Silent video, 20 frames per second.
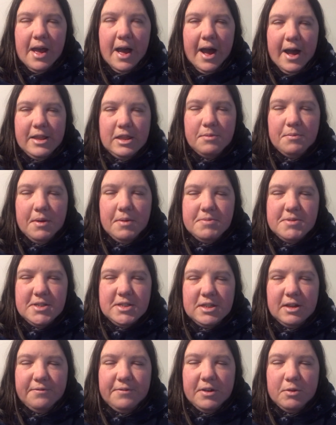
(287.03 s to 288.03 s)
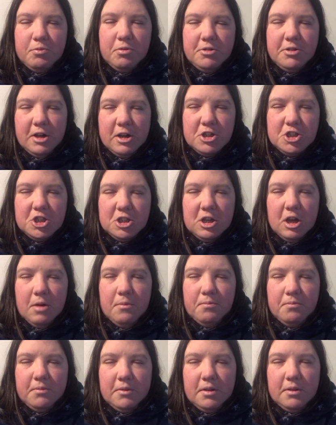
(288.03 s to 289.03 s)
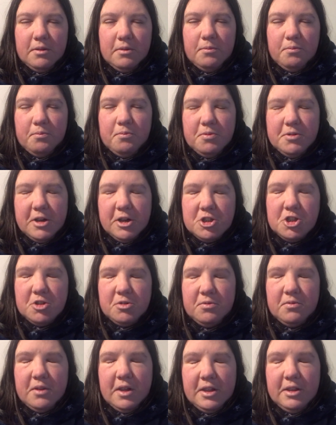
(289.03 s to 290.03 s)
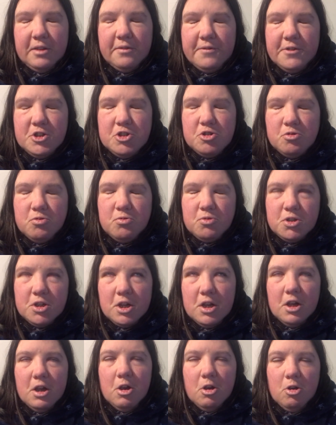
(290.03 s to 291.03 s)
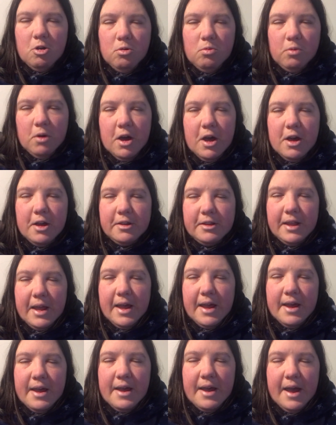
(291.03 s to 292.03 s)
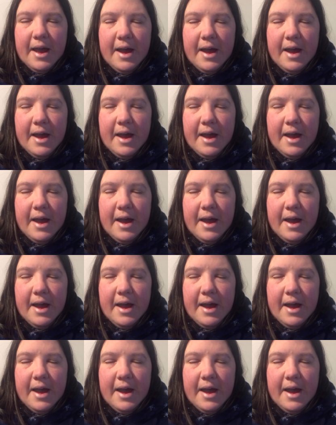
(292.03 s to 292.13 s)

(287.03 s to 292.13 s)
and the BBC Suffolk production individuals who work there.